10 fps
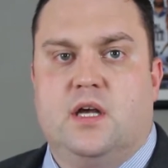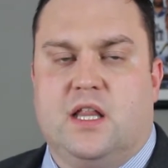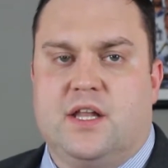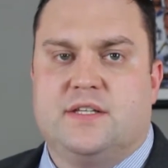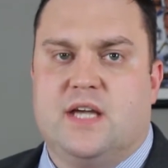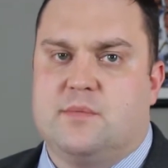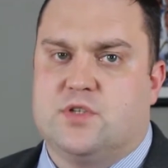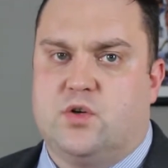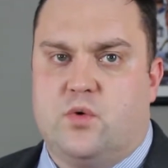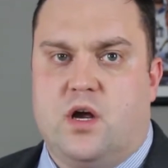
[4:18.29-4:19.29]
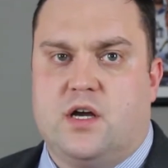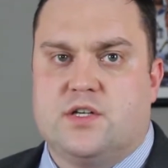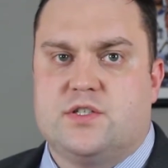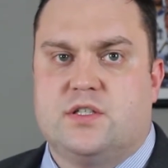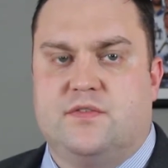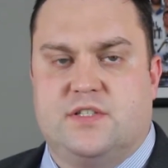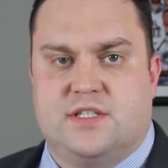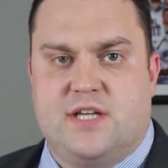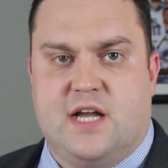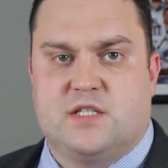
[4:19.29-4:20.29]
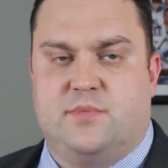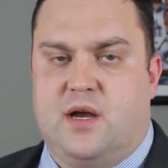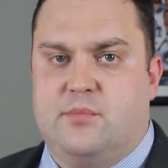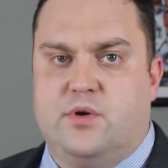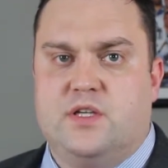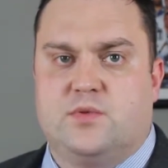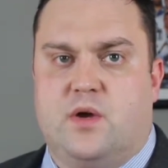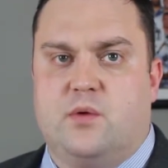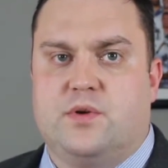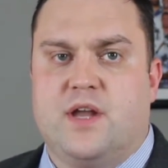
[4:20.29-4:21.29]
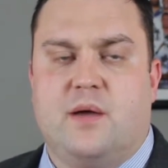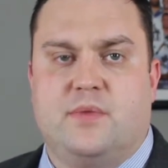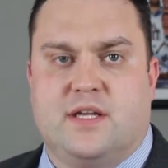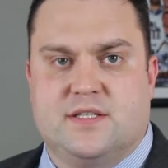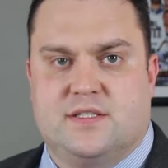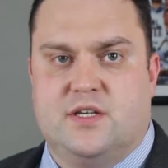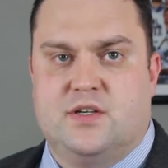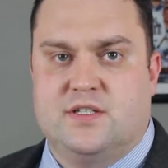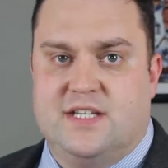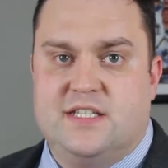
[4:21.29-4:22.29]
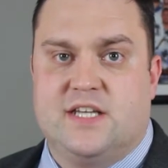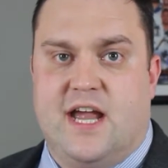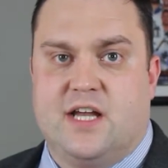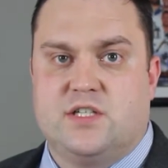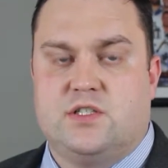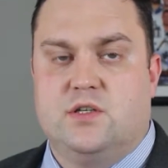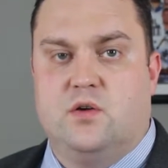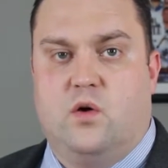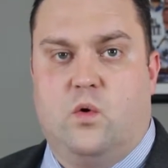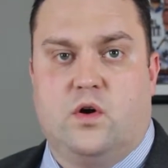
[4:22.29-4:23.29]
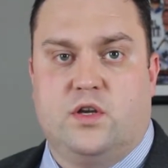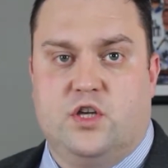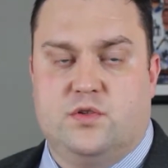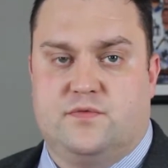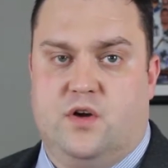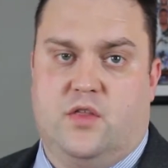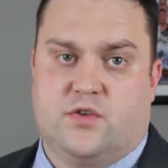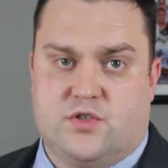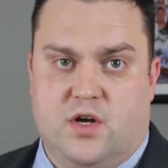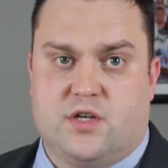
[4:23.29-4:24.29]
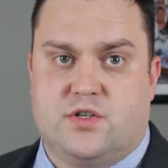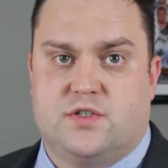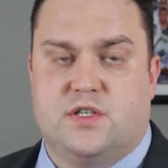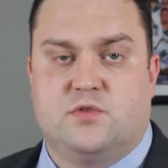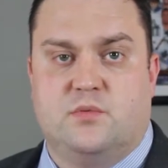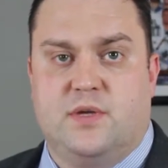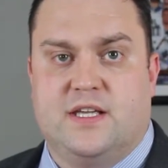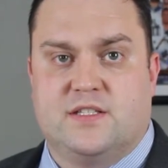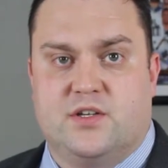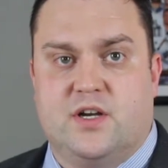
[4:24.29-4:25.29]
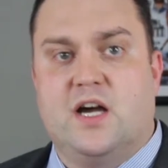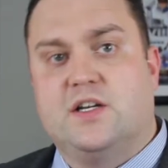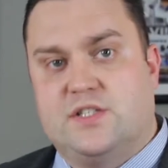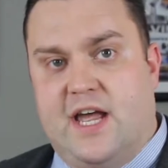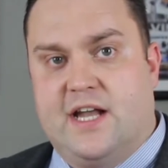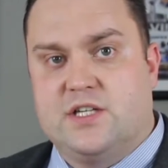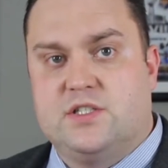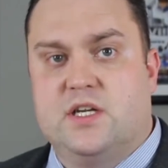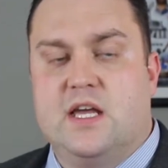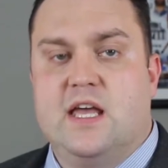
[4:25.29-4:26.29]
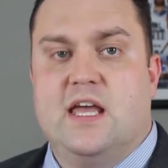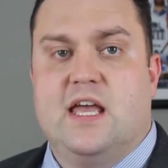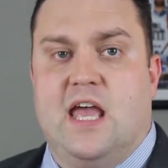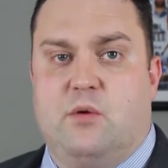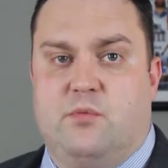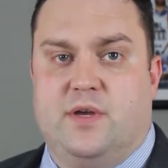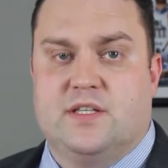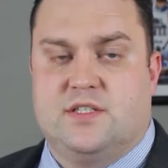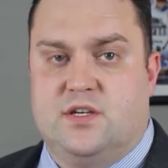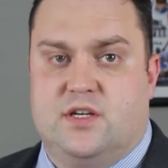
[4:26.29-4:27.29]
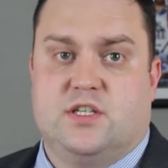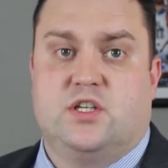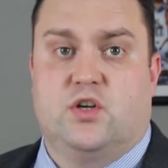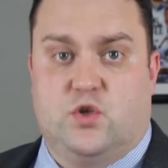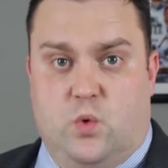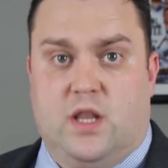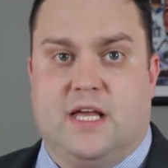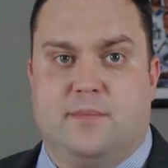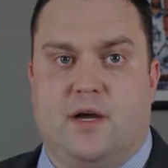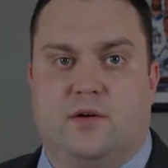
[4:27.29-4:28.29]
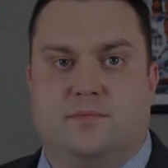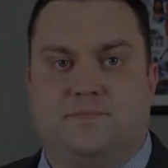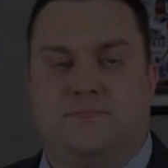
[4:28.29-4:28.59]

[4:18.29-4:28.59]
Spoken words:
A lot of times a garage, if it's attached by a breezeway, would not be considered detached or used for other structures. This would be considered attached and will be considered into your dwelling amount.